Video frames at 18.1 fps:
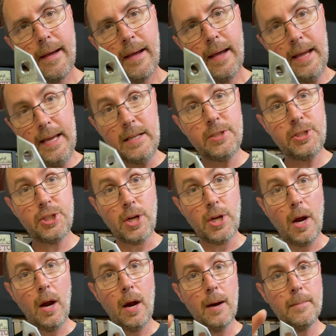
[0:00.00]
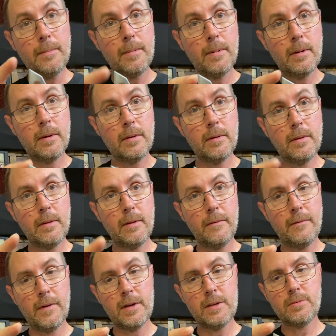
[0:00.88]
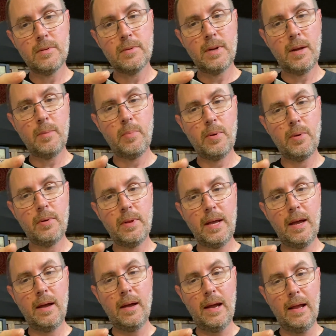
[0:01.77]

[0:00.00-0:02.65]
It's sharp. The first one I pulled out,